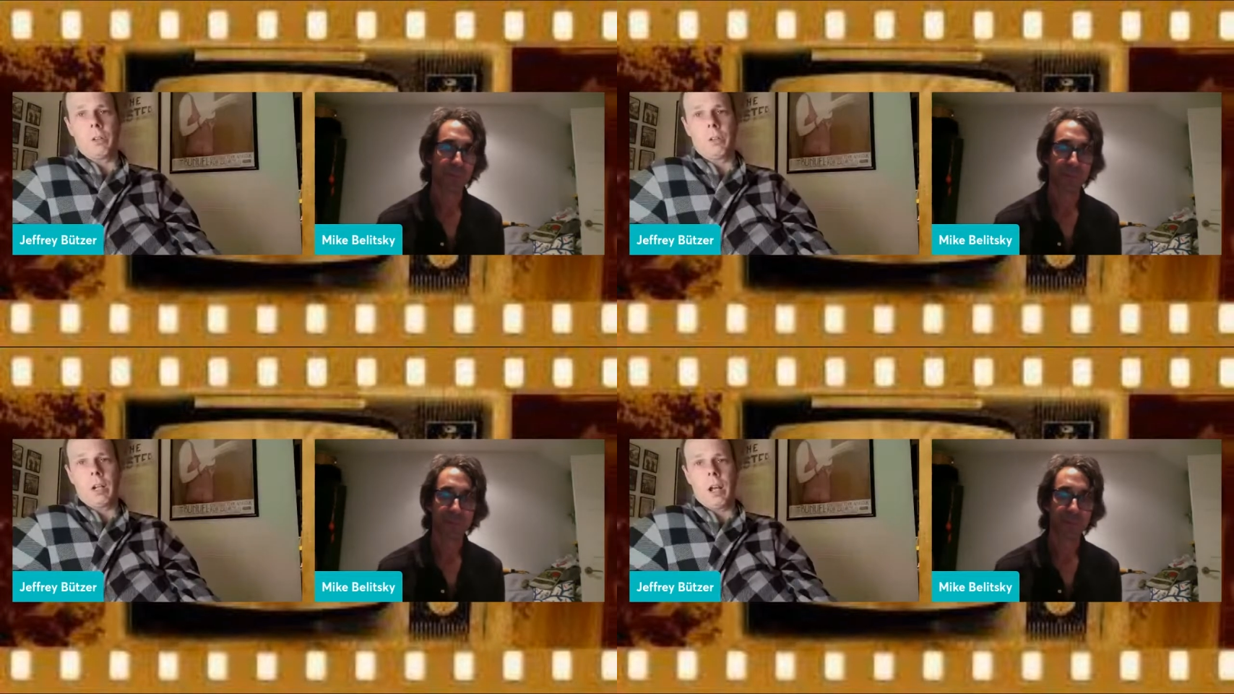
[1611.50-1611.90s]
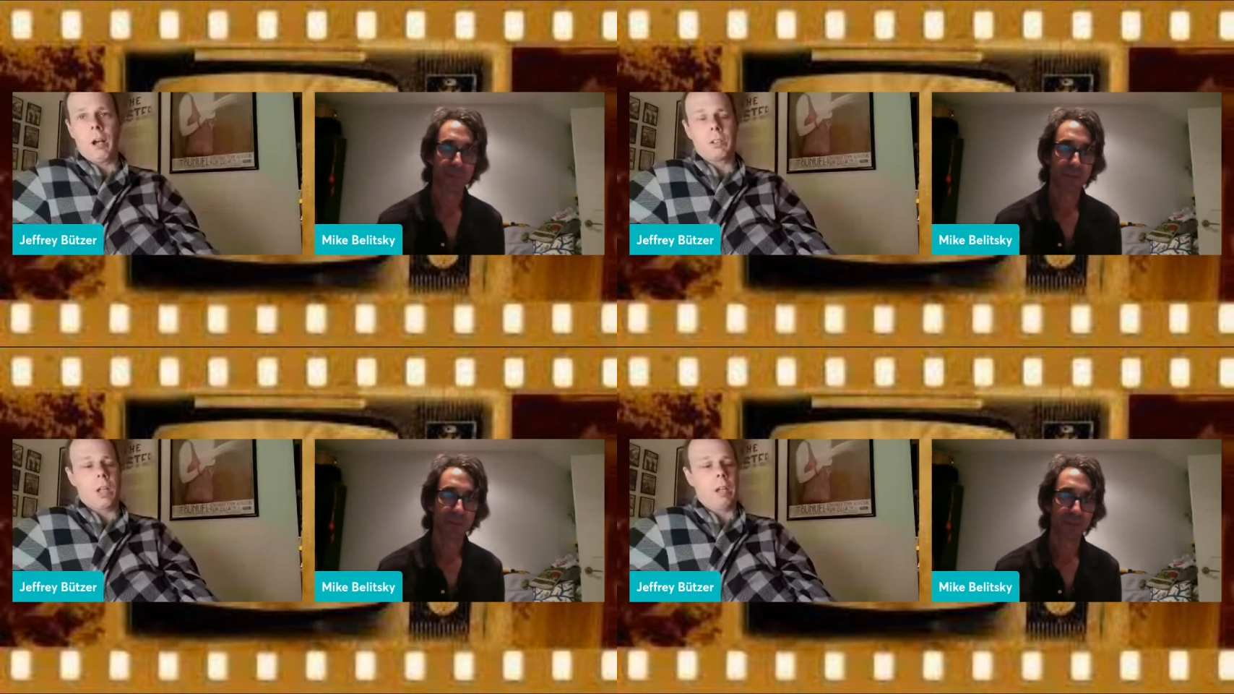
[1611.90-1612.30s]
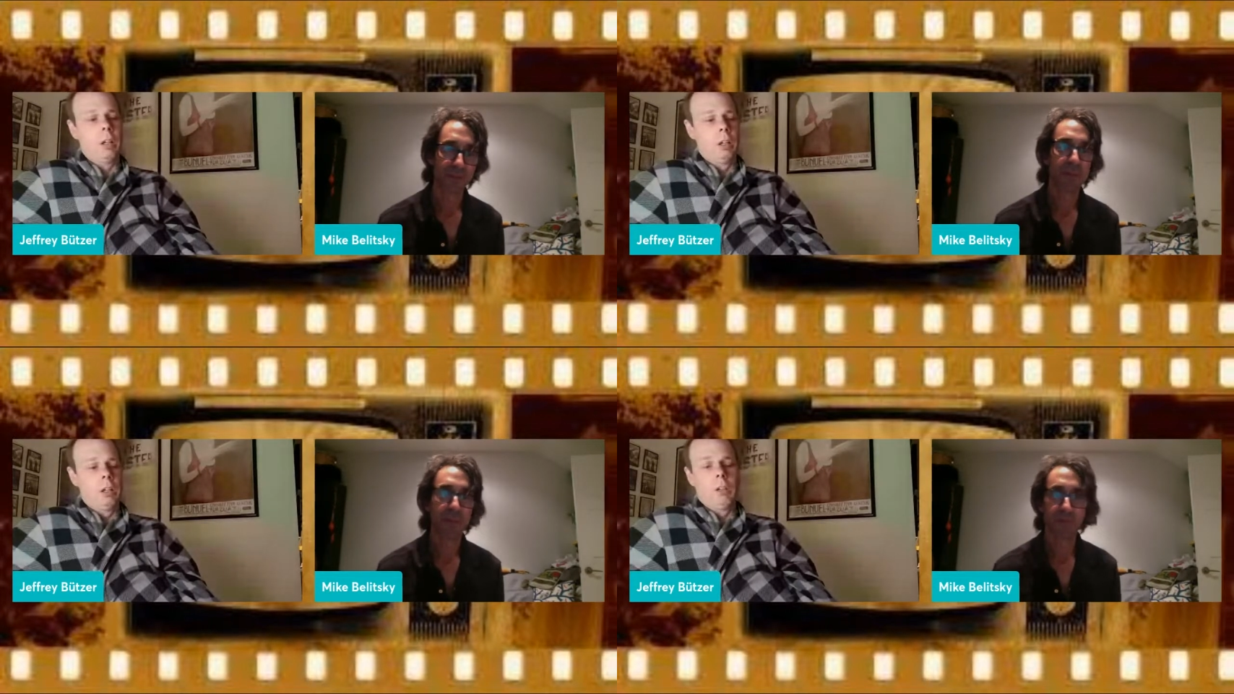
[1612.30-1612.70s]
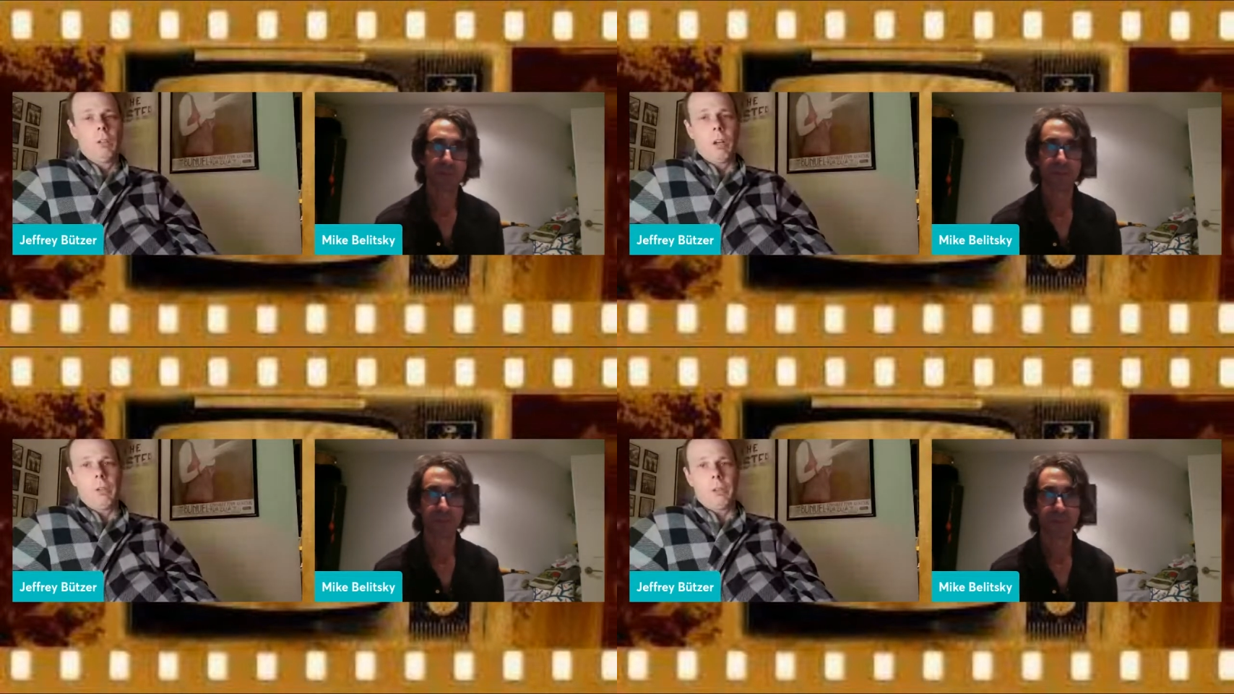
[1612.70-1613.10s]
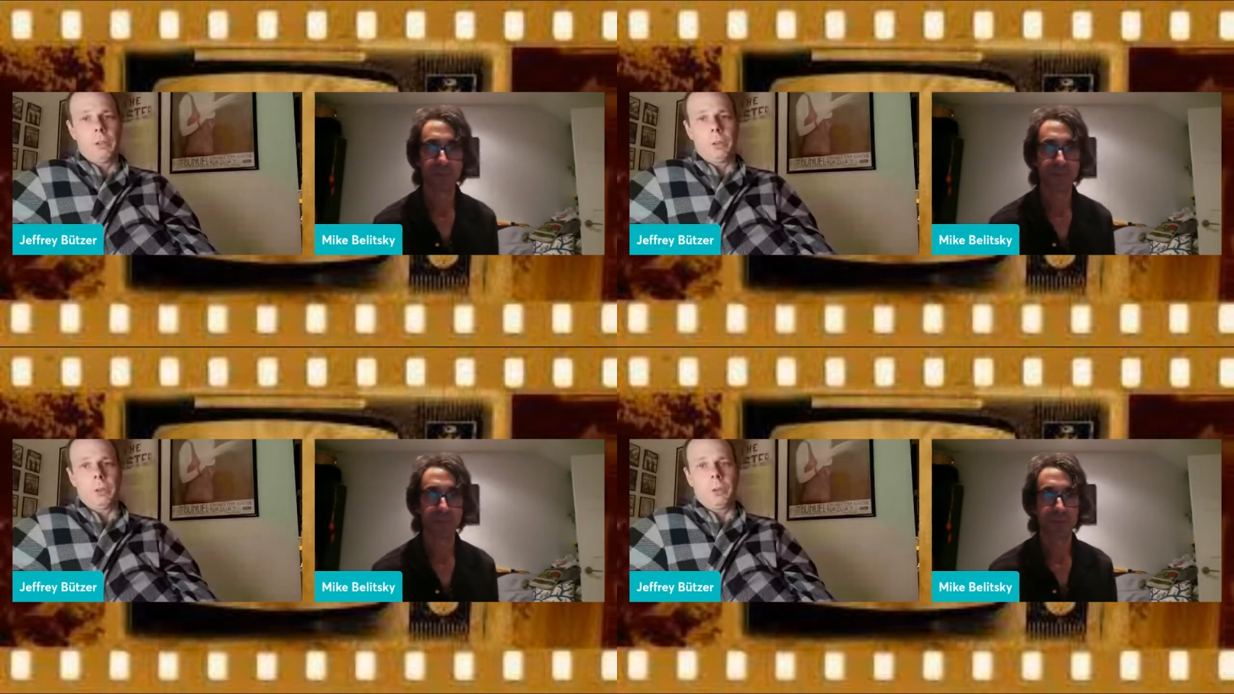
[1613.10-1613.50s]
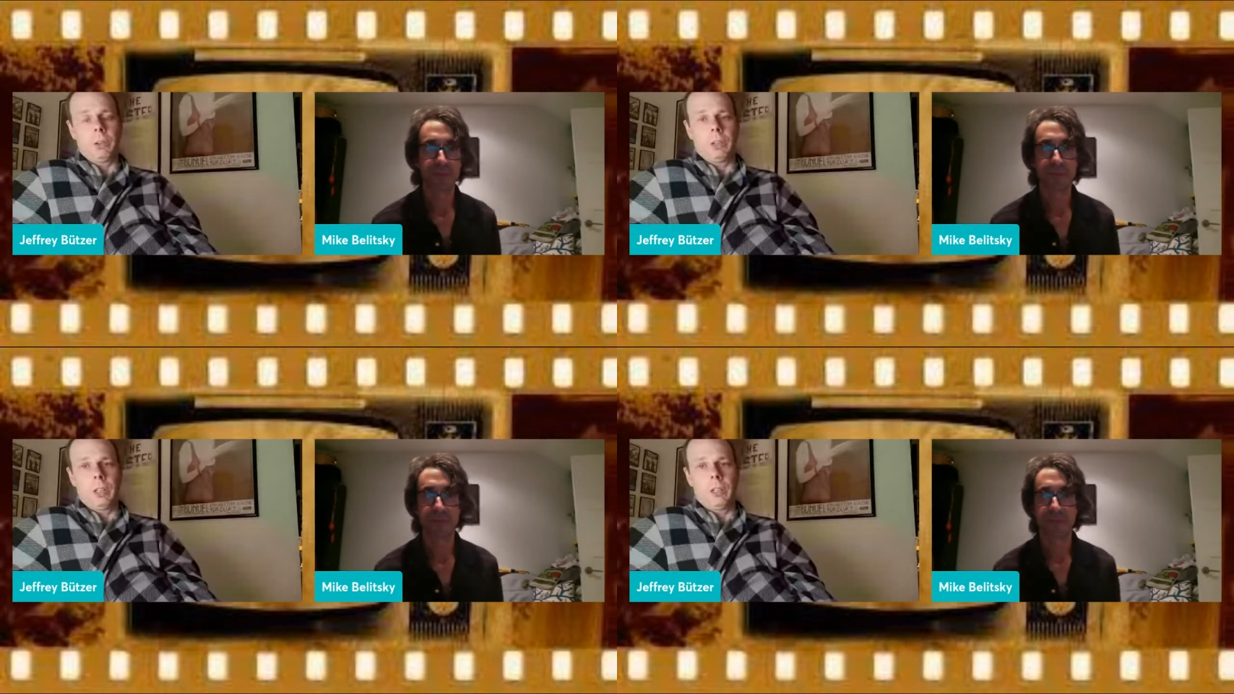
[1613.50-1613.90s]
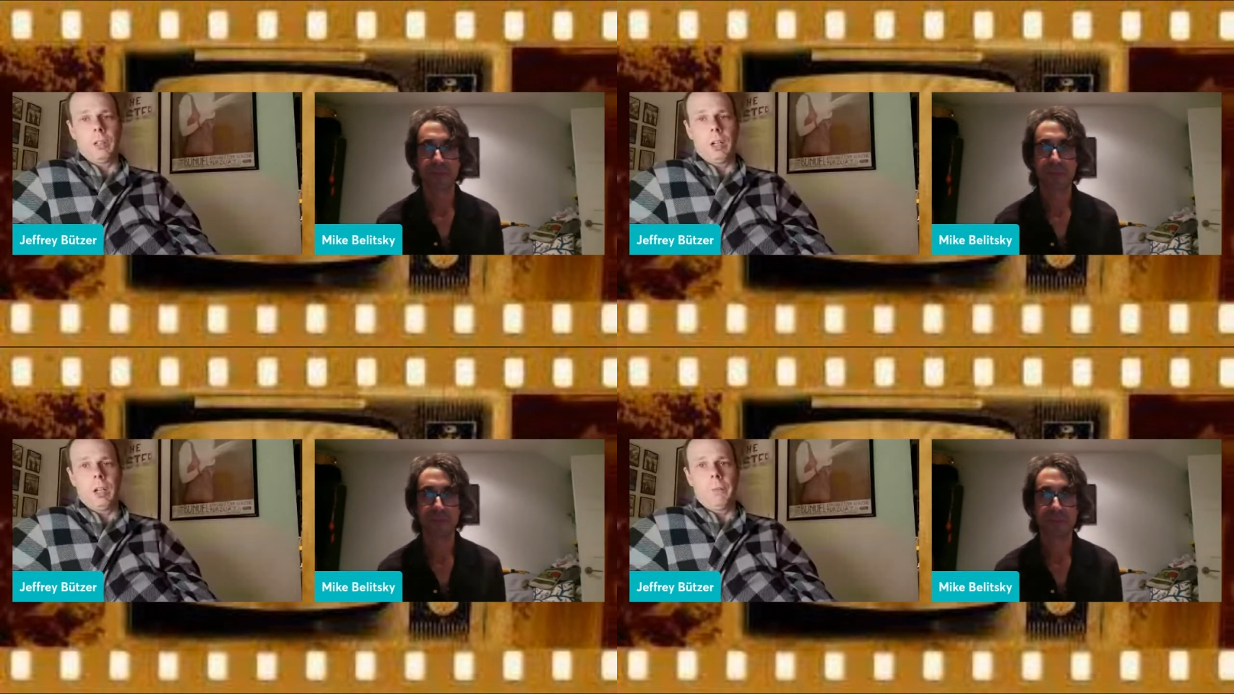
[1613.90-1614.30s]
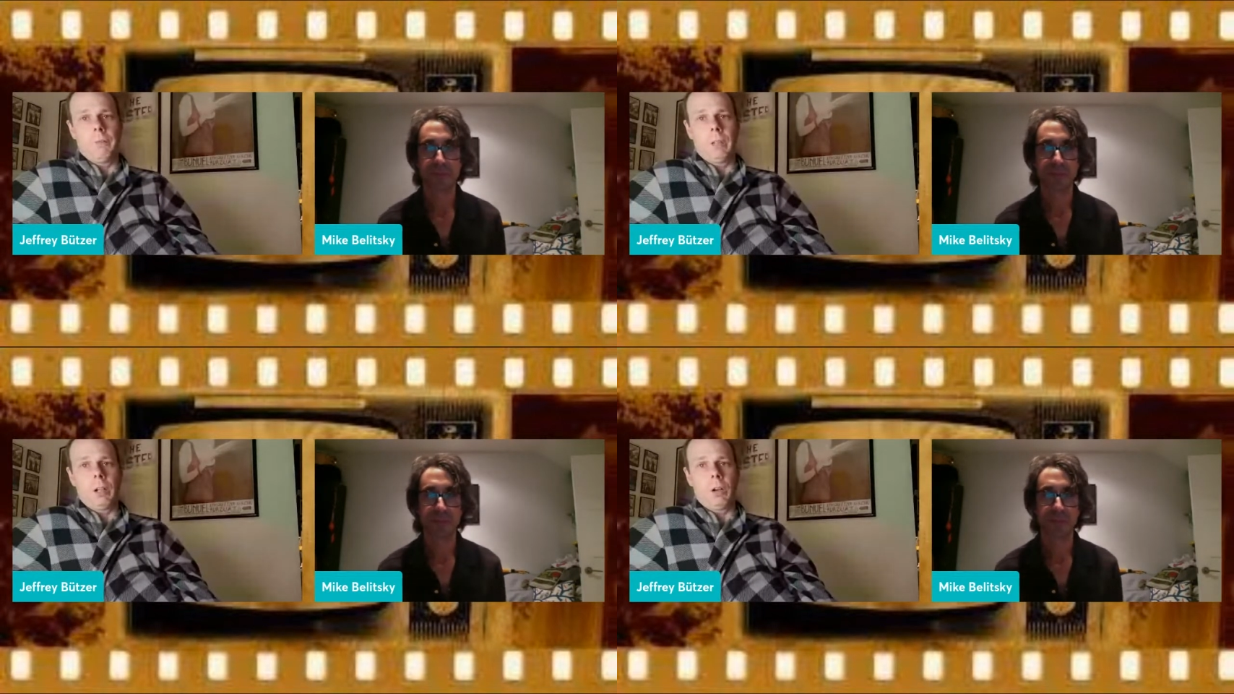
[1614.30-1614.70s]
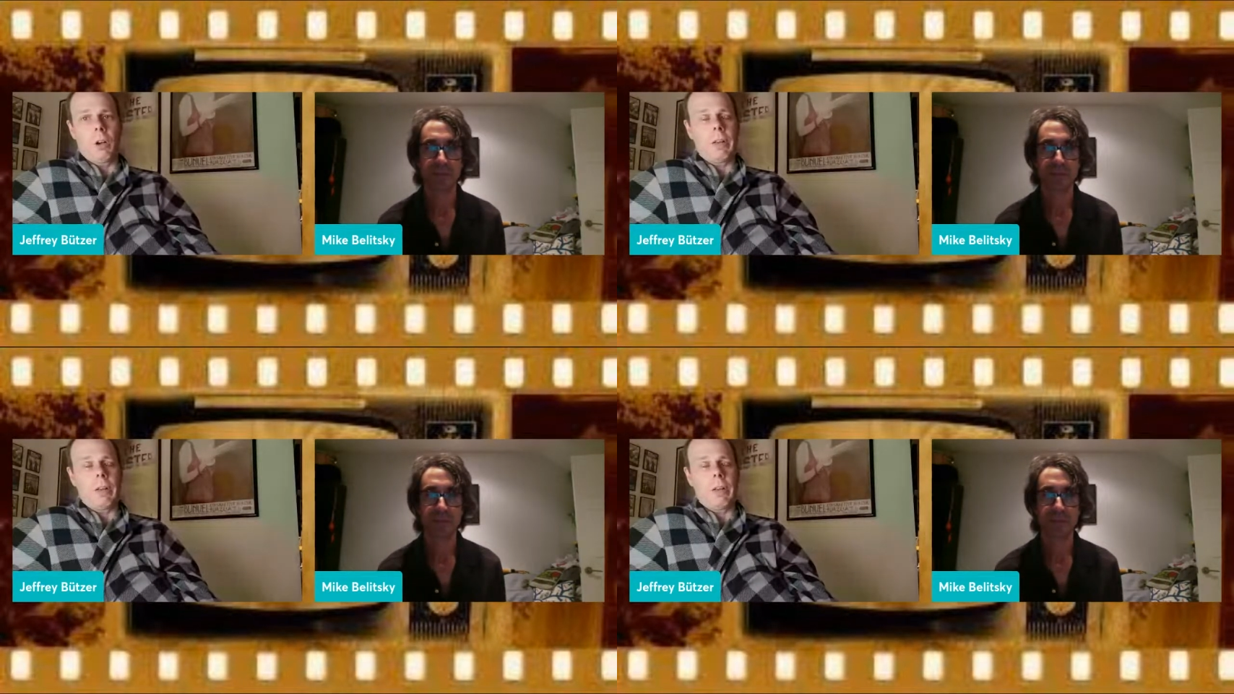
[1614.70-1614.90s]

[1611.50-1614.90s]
Speaker 1: right now is like run the jewels and um, you know and all